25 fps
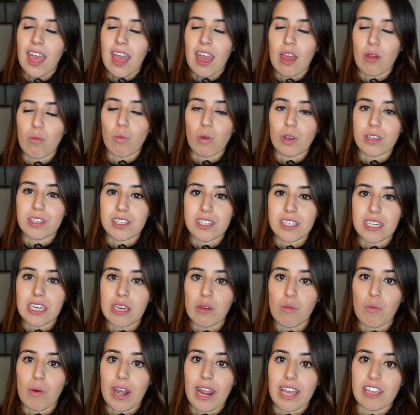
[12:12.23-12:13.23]
and we'll
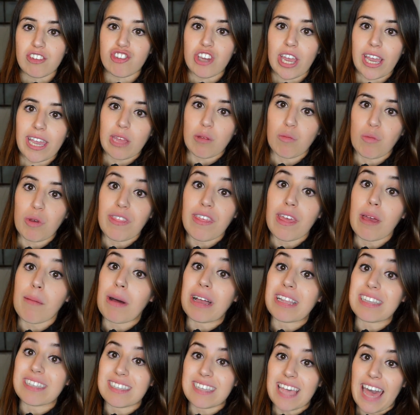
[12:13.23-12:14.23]
see when I check in with him
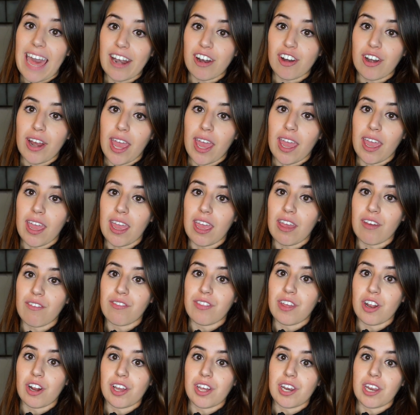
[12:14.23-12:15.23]
on Saturday
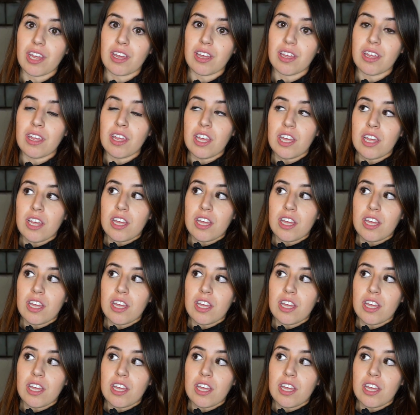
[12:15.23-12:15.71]
if they're gonna